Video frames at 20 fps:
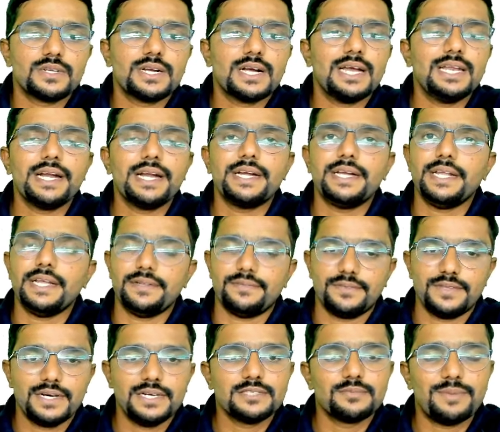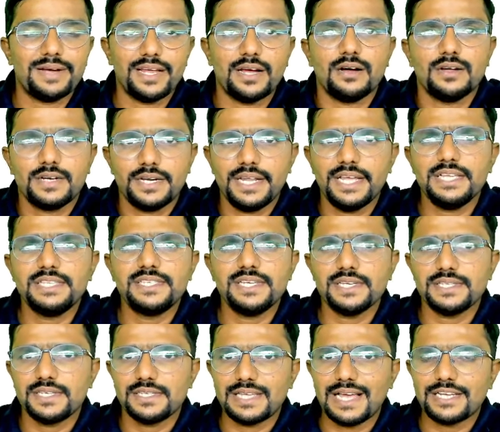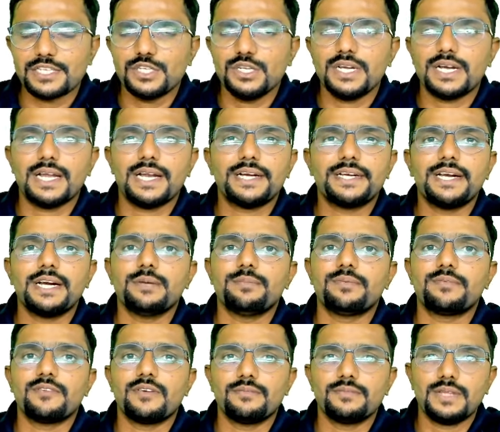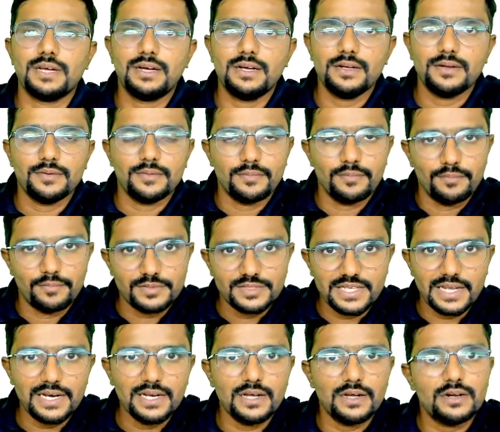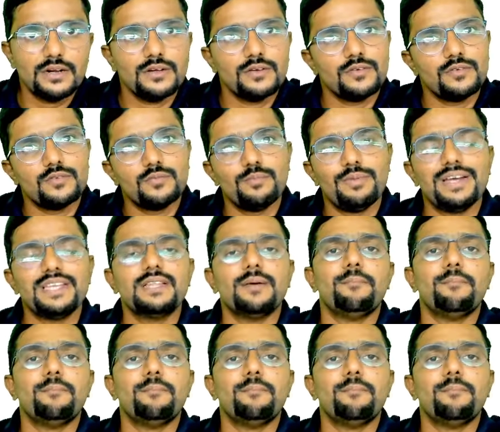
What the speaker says: Collecting, that is buyer. TCS is actually collected from the seller by the